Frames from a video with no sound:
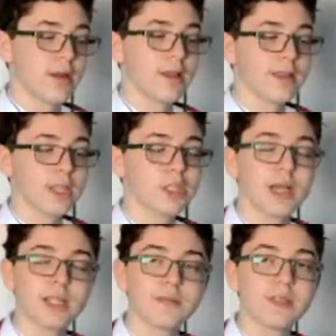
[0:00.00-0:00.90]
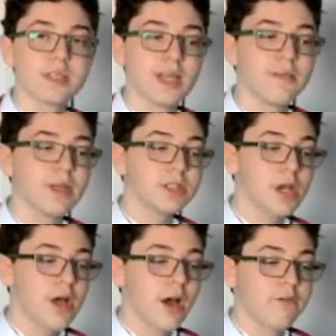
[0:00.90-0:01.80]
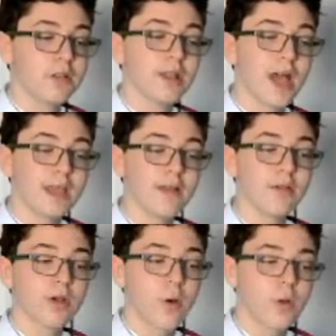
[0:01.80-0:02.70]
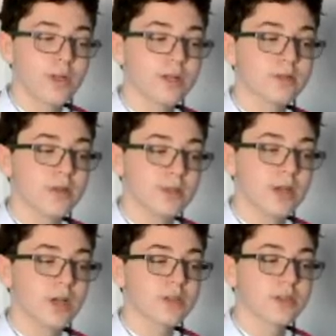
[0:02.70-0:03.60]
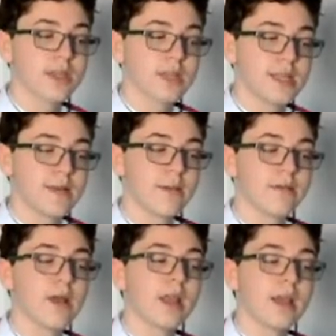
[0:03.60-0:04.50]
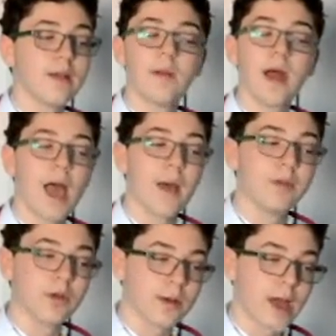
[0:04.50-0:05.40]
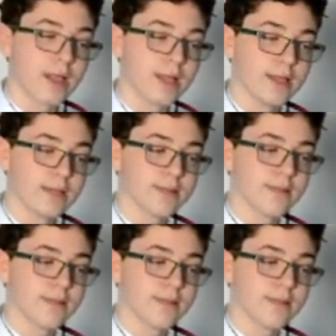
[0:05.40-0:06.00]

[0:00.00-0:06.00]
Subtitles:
that transmits an image of the lining of your colon so the doctor can examine for any abnormalities.